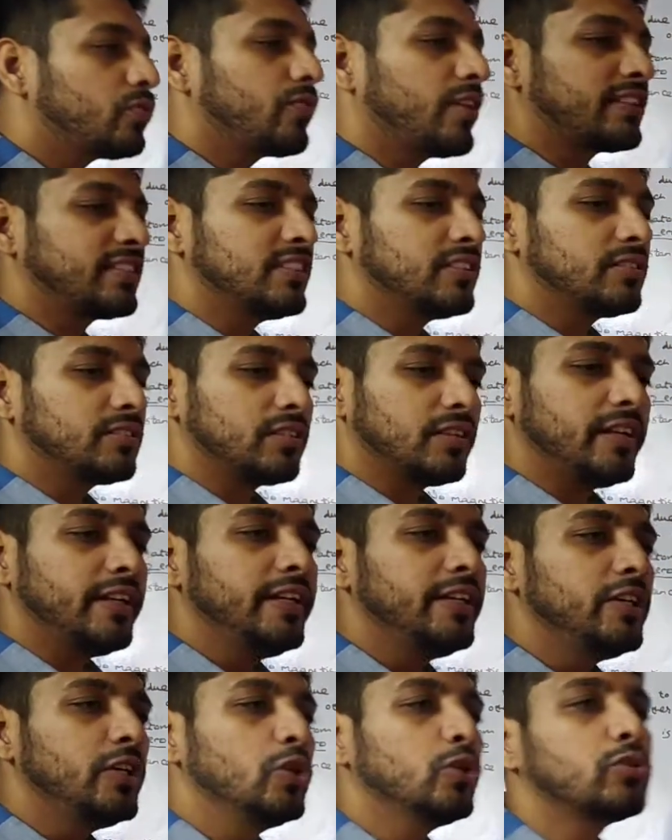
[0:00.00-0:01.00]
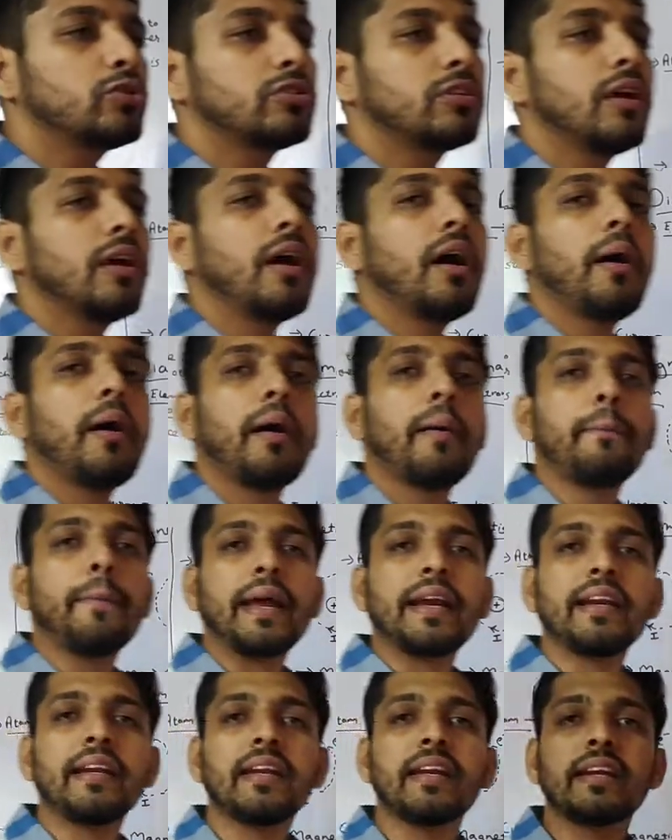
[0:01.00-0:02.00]
which is induced
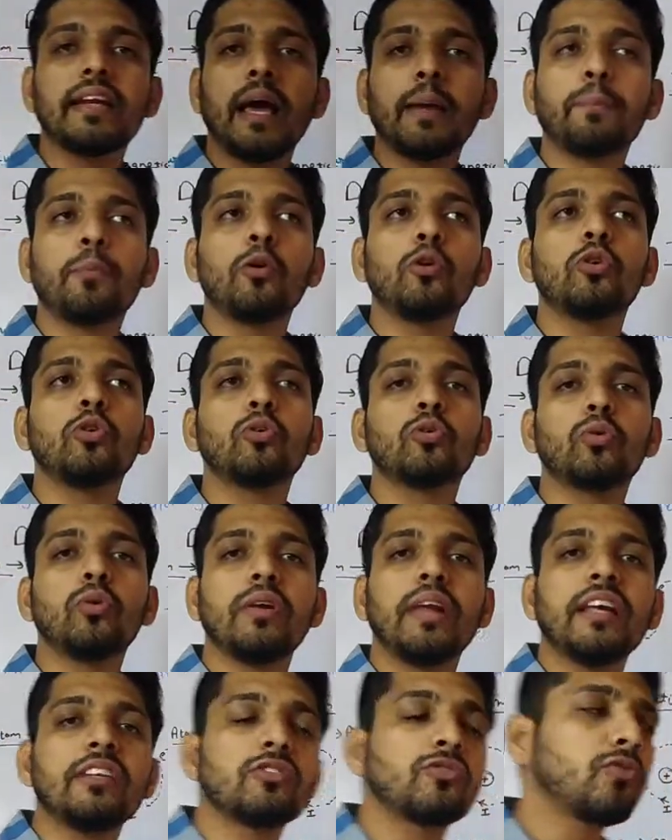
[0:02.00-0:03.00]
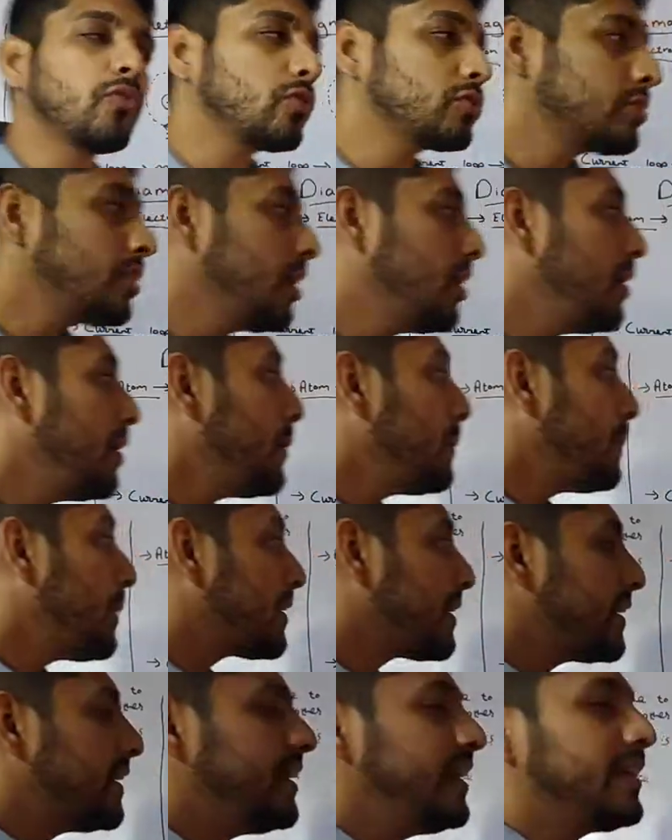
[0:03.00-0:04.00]
magnetic dipole due to Lenz's force,
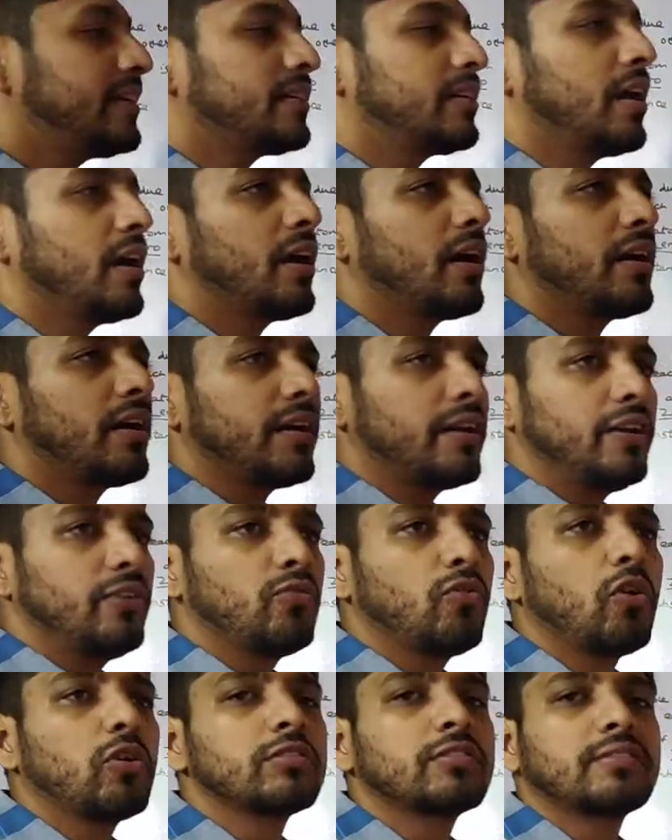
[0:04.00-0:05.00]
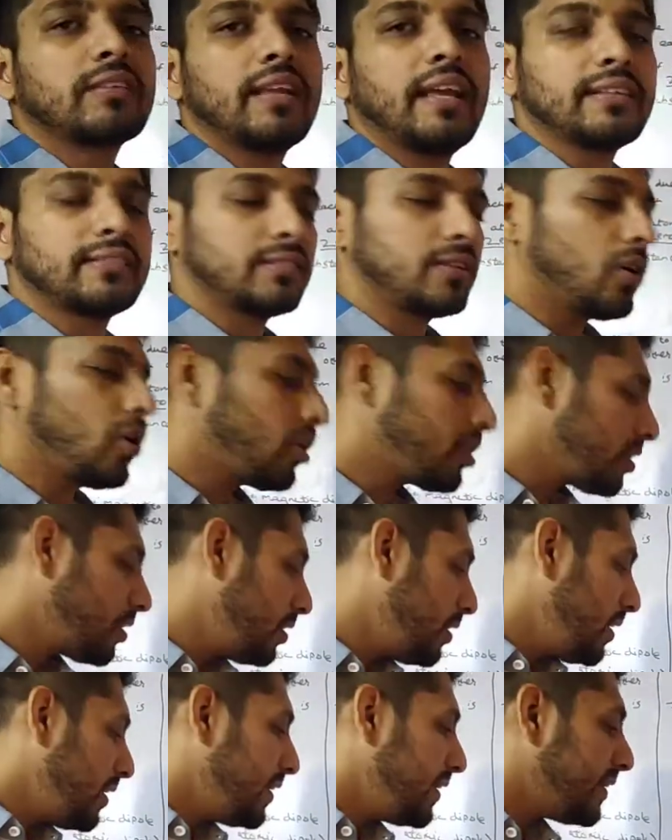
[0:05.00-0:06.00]
but it involves less, or
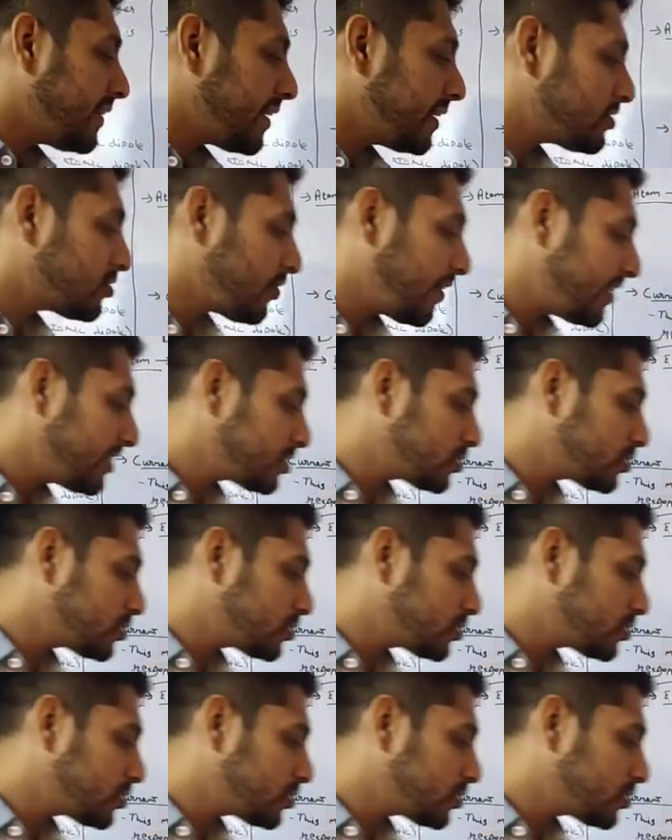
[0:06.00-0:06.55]
it has very